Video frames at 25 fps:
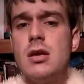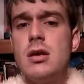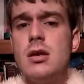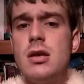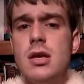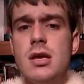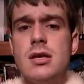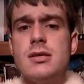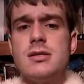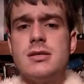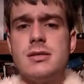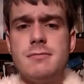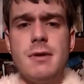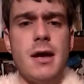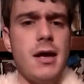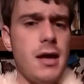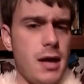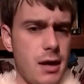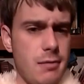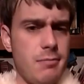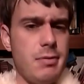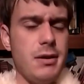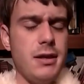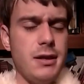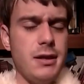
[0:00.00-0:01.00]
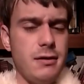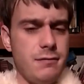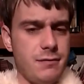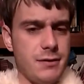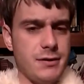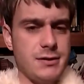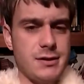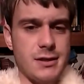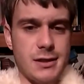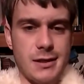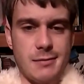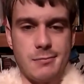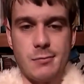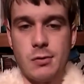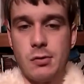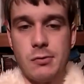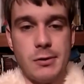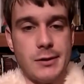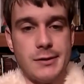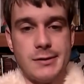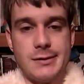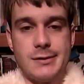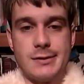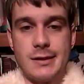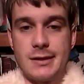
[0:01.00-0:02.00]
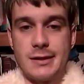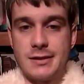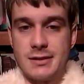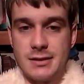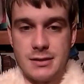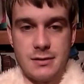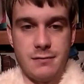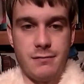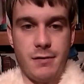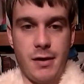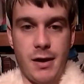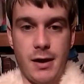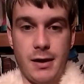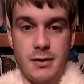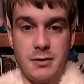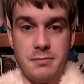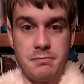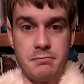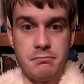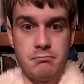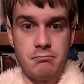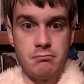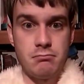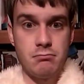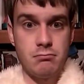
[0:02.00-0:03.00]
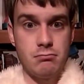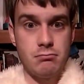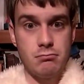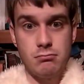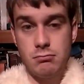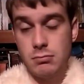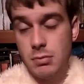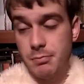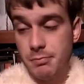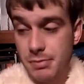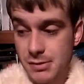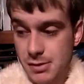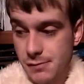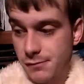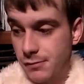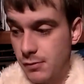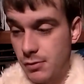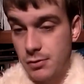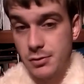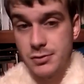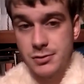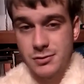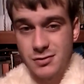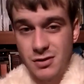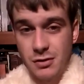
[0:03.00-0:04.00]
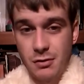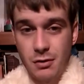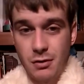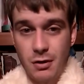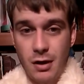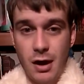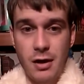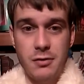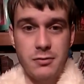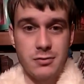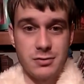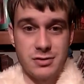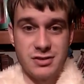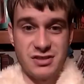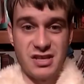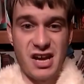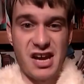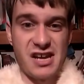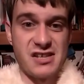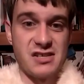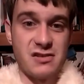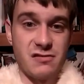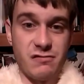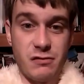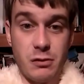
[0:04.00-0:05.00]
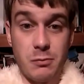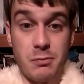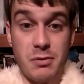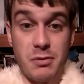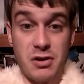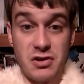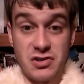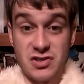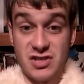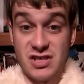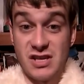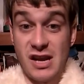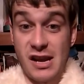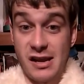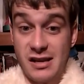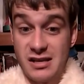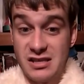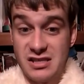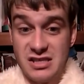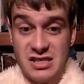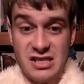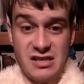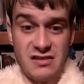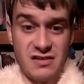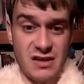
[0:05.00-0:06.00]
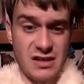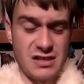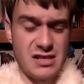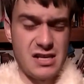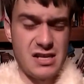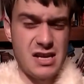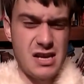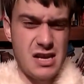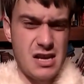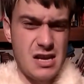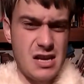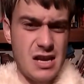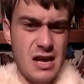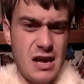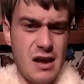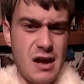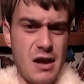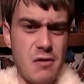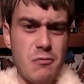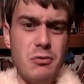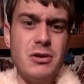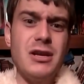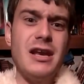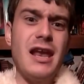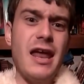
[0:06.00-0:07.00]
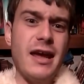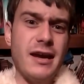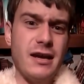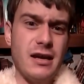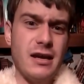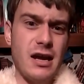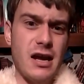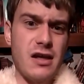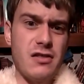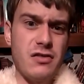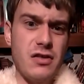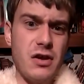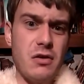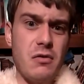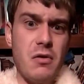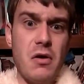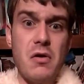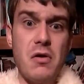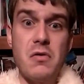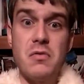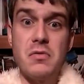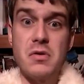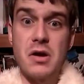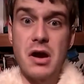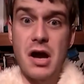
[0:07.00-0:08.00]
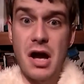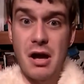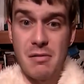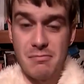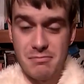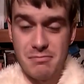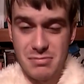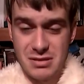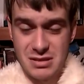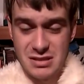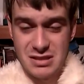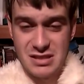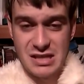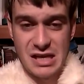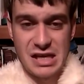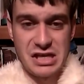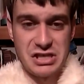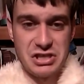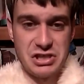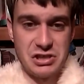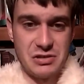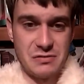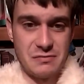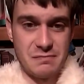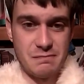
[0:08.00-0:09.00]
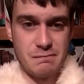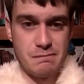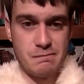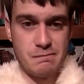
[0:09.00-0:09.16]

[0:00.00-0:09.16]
Yes, I, I believe that I am quite satisfied. But of course, there are other sides of your personality that uh, would like their own compensation.